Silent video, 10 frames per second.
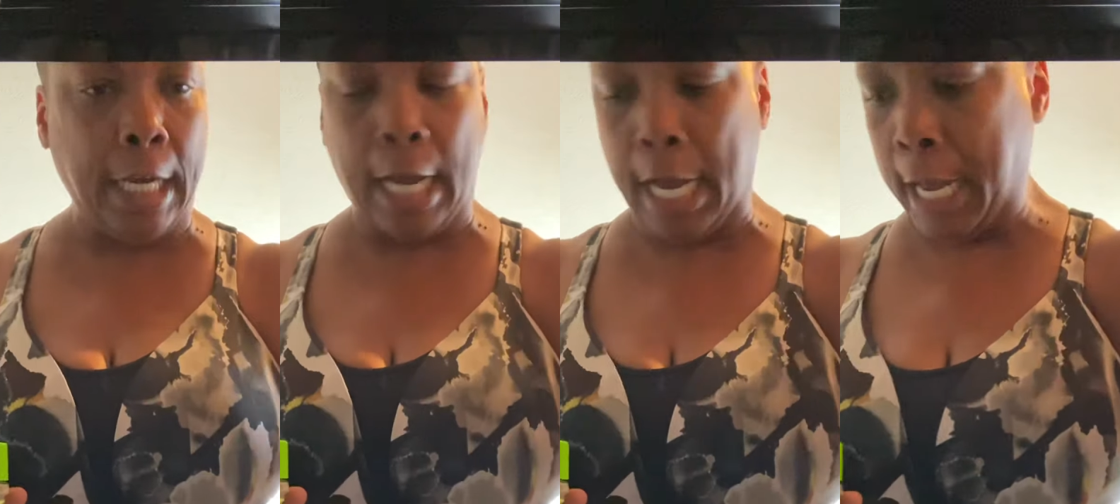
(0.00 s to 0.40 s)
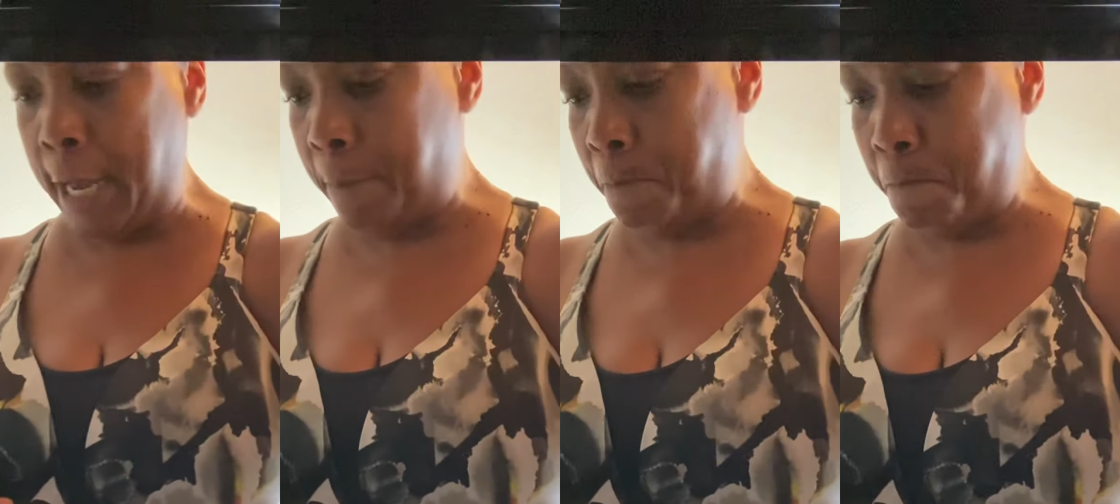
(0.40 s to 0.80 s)

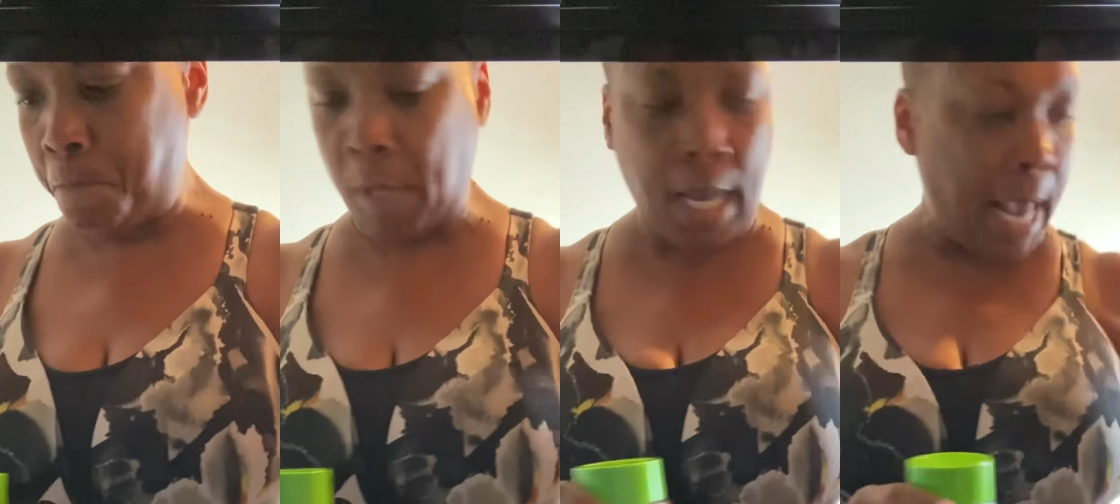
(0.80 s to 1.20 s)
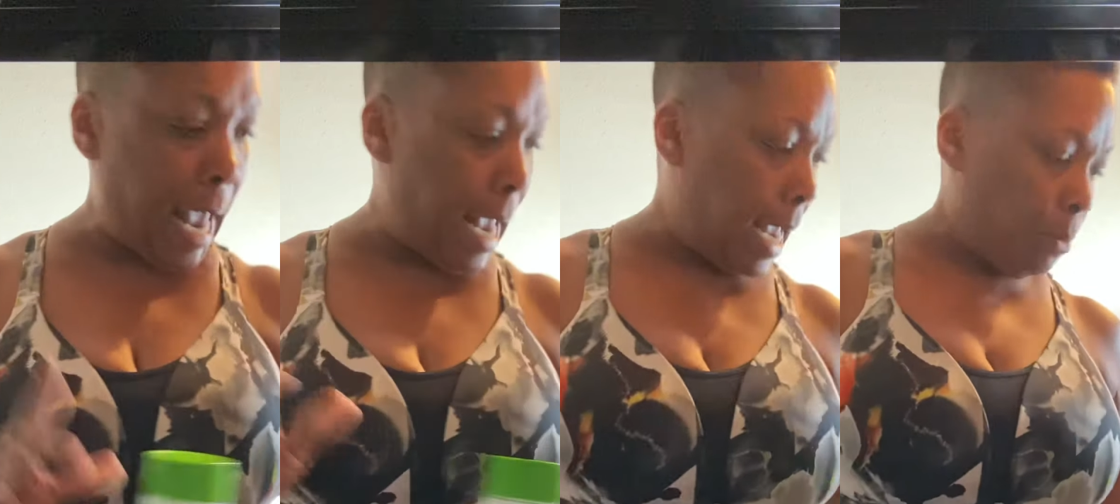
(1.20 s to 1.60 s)
And
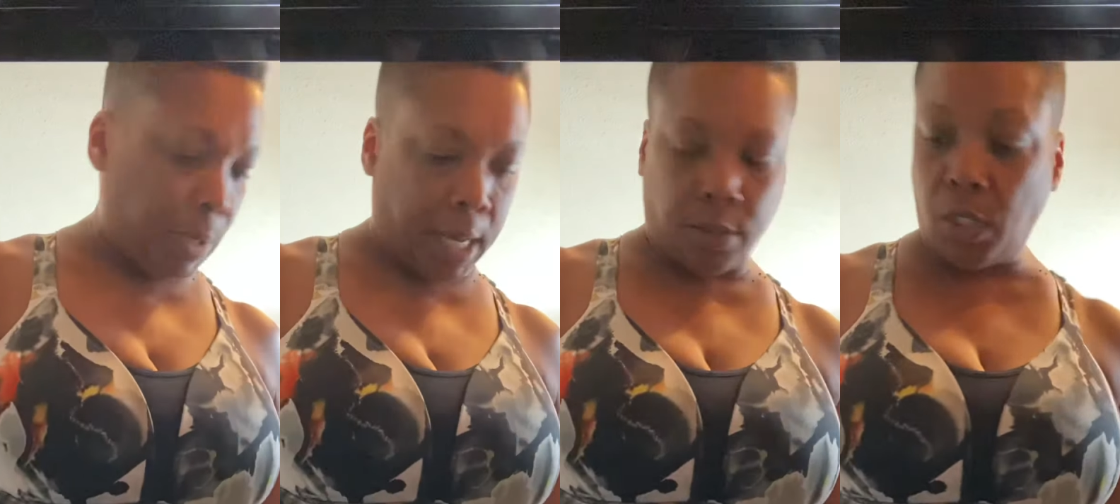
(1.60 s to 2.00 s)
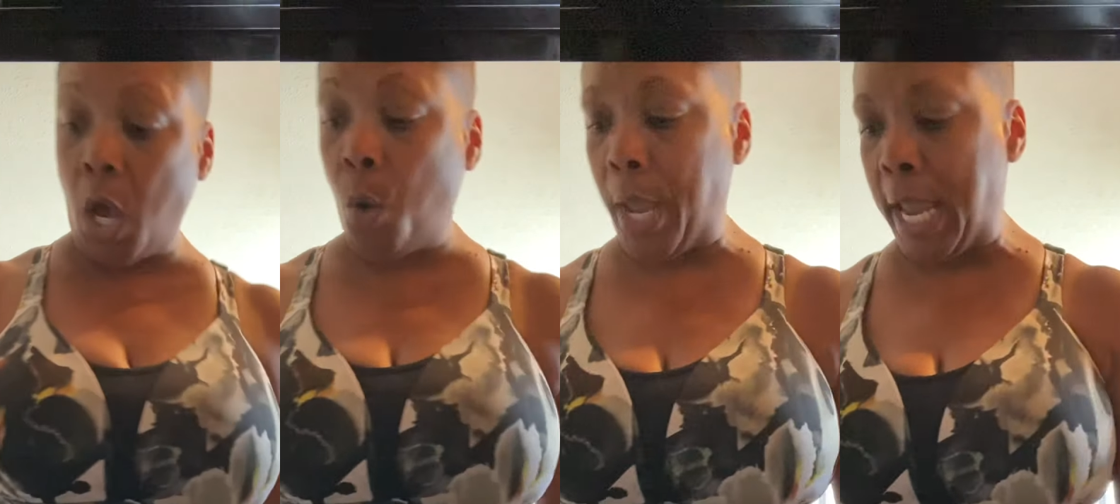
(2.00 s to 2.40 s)
what else?
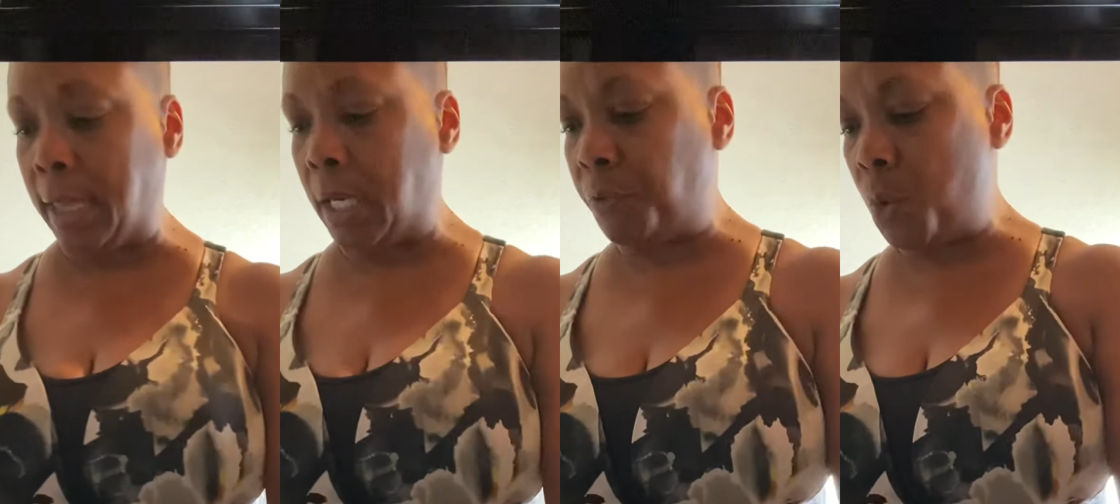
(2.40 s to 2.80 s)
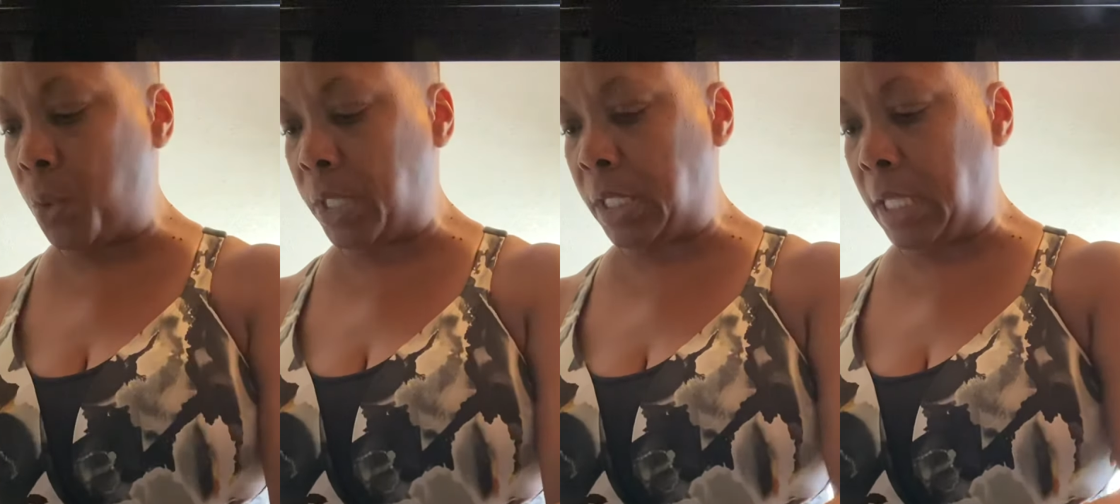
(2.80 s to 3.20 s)
Oh, and then of
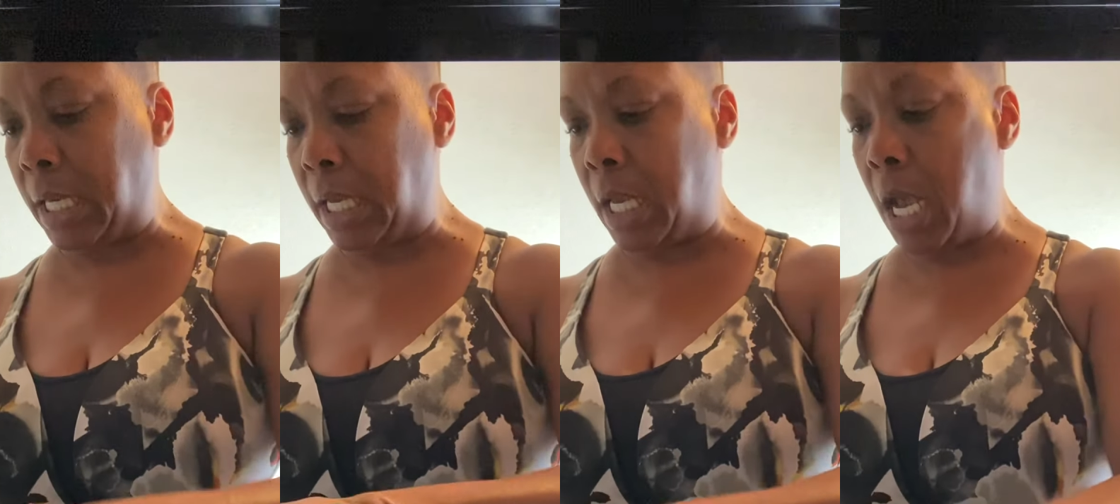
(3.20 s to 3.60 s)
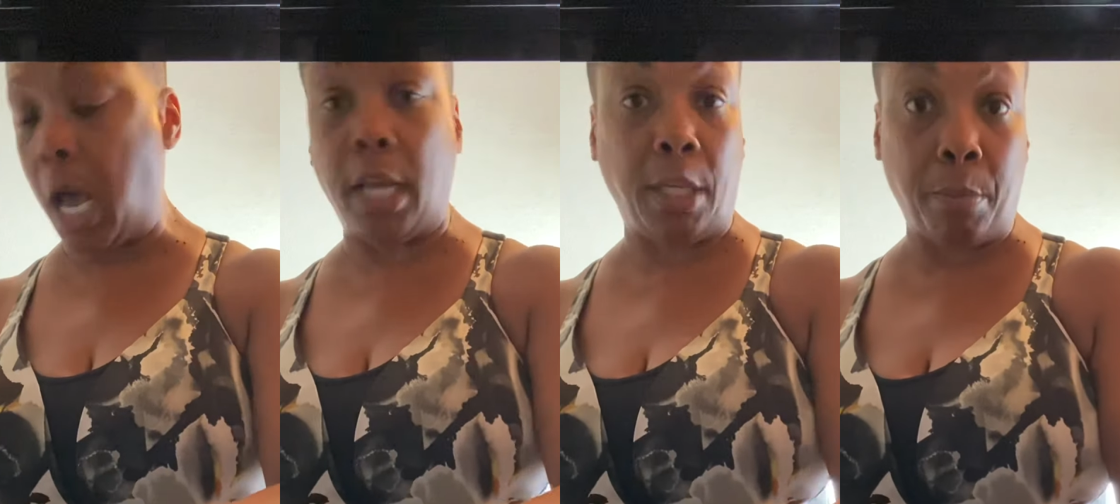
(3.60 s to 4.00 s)
course the
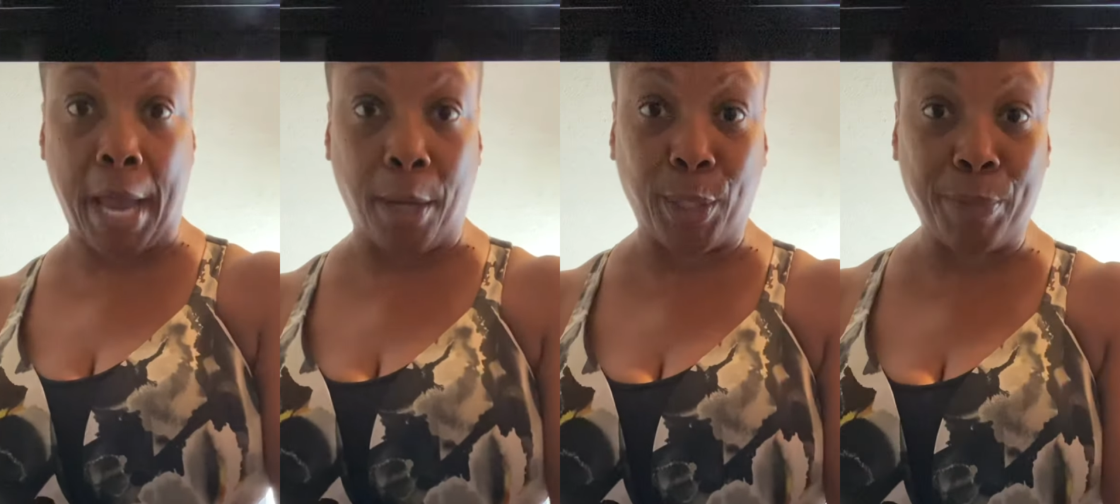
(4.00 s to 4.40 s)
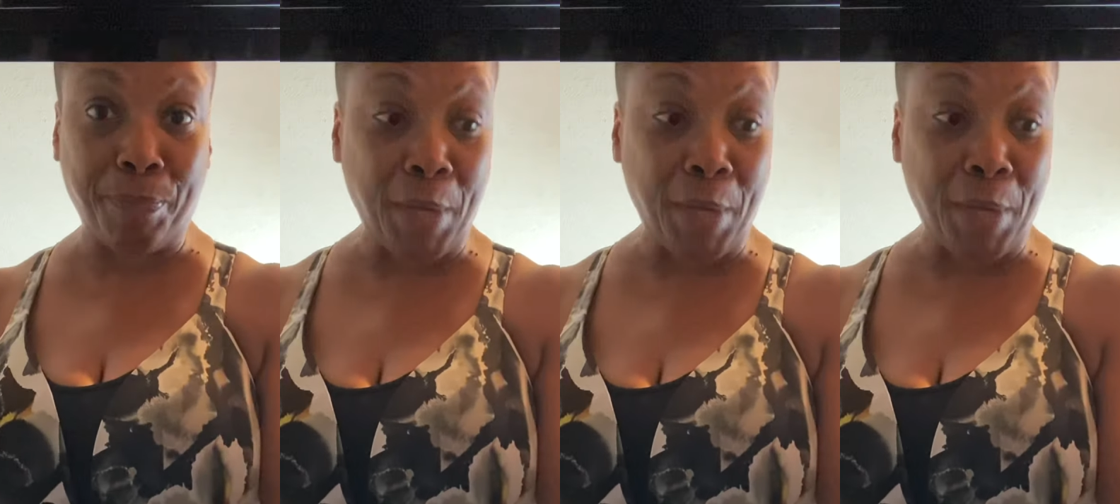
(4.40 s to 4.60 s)
onion powder.